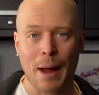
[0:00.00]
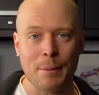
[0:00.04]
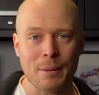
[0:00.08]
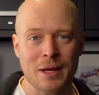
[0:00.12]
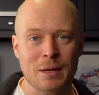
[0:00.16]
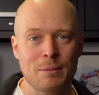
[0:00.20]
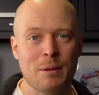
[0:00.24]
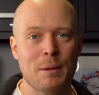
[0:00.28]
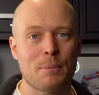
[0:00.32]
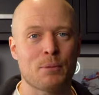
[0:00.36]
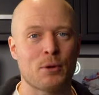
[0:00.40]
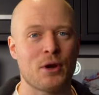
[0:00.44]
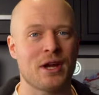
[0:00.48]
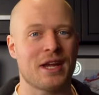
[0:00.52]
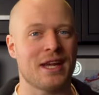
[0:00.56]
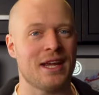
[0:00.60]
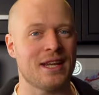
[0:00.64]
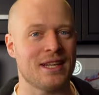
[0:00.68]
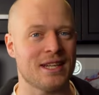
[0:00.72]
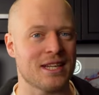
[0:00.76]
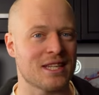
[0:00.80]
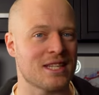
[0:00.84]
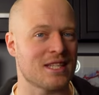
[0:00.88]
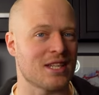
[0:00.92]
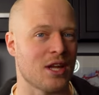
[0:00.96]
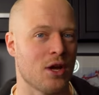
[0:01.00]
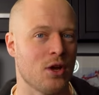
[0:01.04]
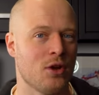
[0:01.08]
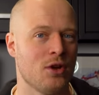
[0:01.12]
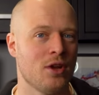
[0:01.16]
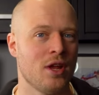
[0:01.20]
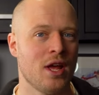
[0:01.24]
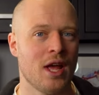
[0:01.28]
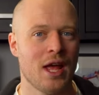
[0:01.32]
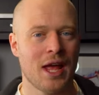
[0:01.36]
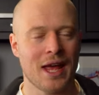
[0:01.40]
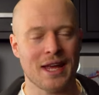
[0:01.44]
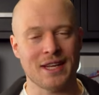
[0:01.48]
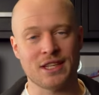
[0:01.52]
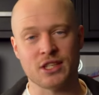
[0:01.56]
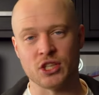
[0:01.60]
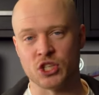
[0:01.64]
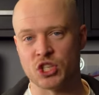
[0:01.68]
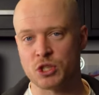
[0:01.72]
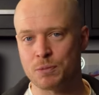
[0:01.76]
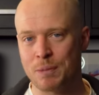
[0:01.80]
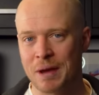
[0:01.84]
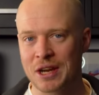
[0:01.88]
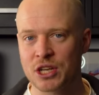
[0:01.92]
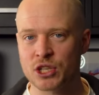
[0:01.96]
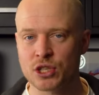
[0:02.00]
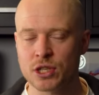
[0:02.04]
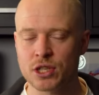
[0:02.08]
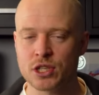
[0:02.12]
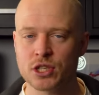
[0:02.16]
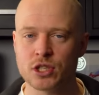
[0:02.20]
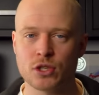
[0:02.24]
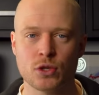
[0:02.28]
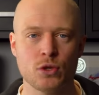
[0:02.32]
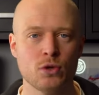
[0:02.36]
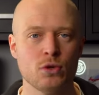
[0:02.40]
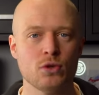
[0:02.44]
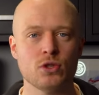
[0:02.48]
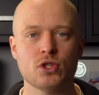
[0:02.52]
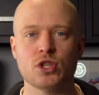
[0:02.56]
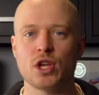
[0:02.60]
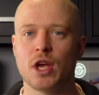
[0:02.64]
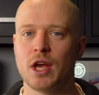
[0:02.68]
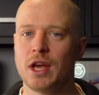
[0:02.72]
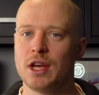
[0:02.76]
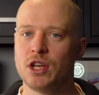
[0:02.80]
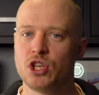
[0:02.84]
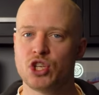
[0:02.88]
I'm going to be breaking this down into specialist tools,